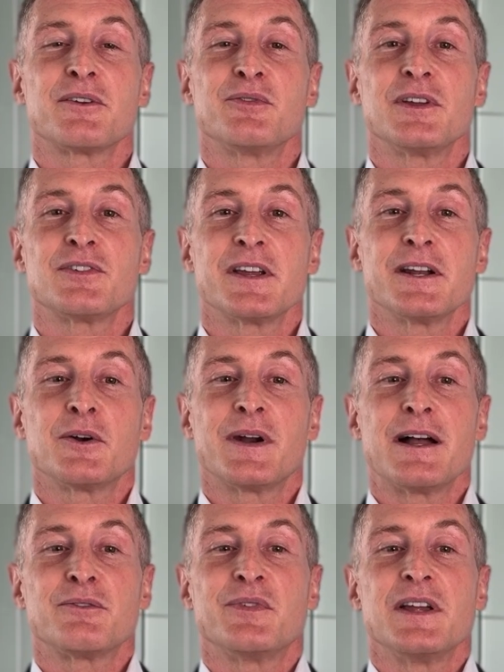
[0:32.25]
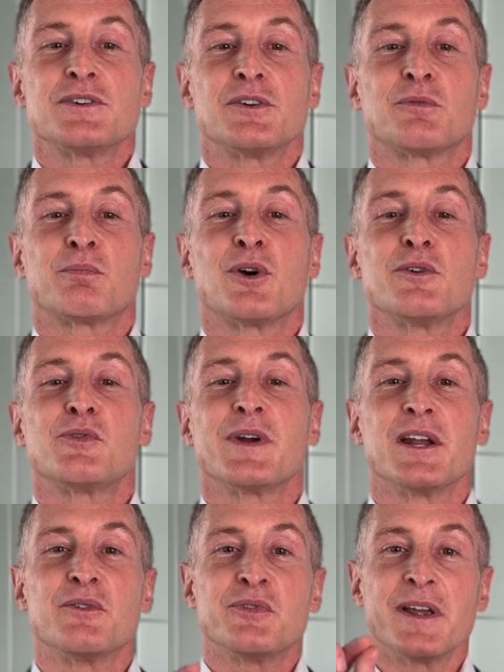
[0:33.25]
fish skin graft features
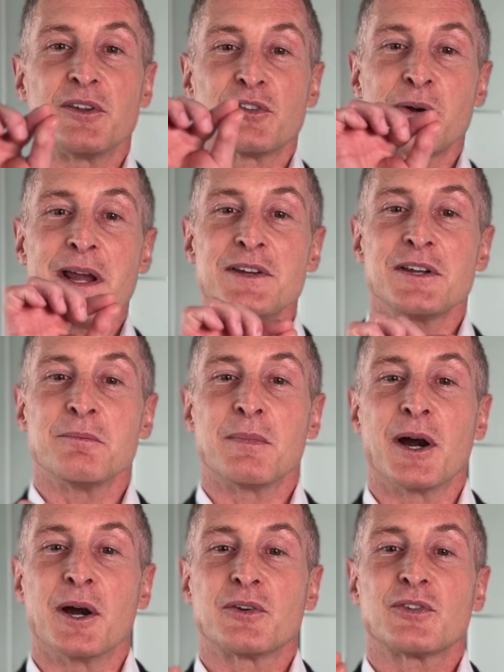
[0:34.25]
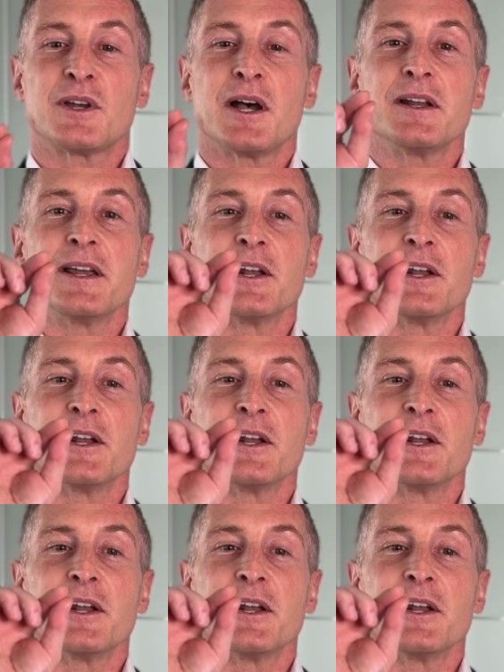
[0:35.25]
perforated fenestration marks cut in